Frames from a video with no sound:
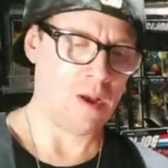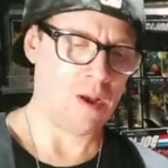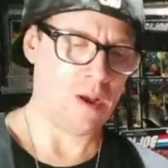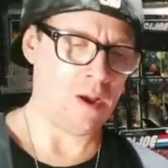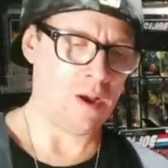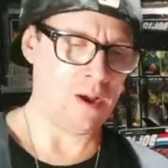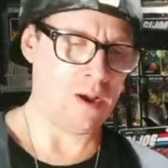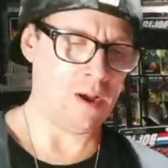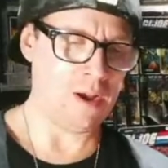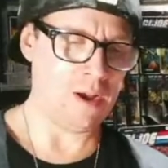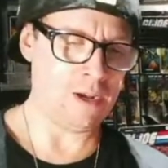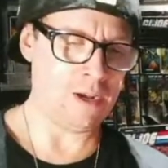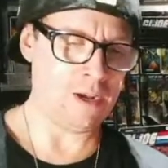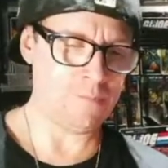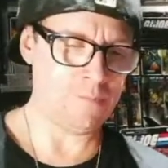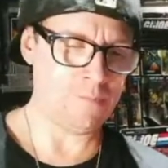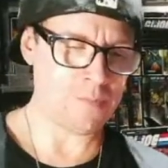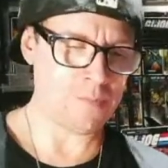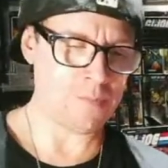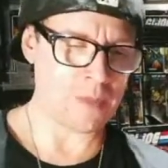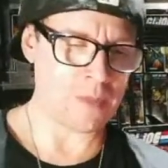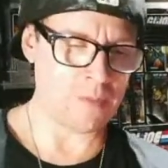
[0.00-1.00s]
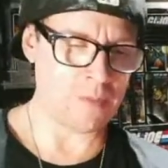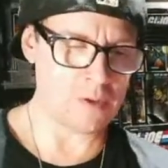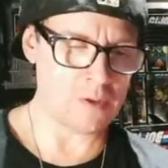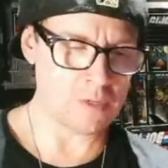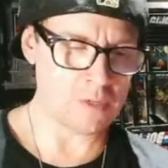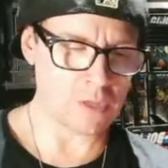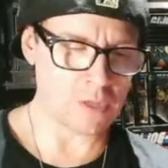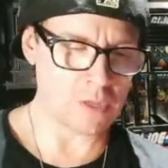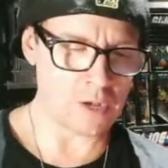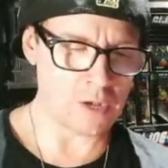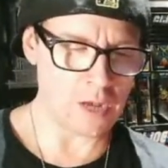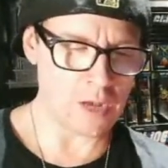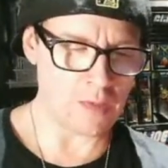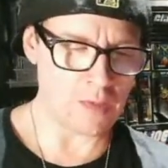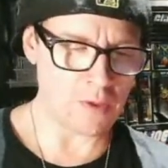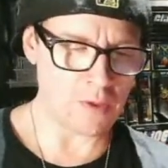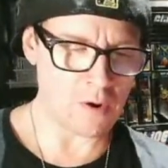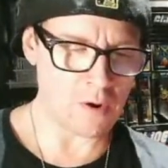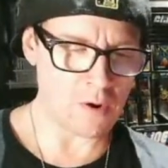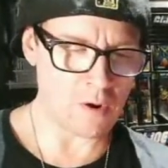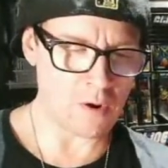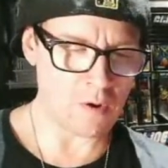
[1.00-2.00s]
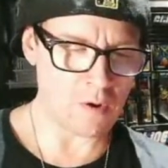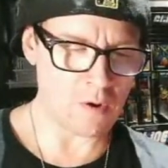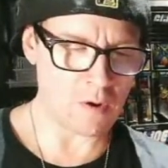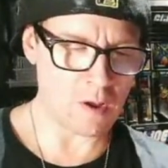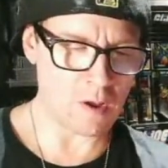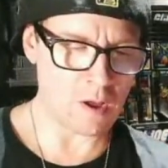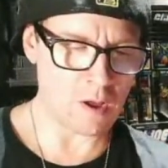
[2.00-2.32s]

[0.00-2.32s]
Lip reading: Then there's another